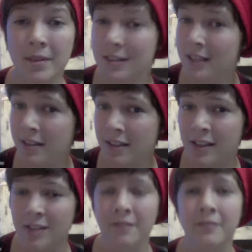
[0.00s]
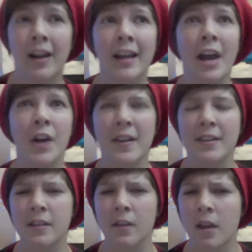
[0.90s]
but Celia doesn't find out
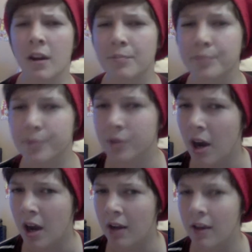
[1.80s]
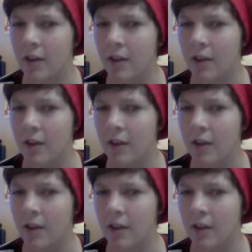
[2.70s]
until they're in Prague.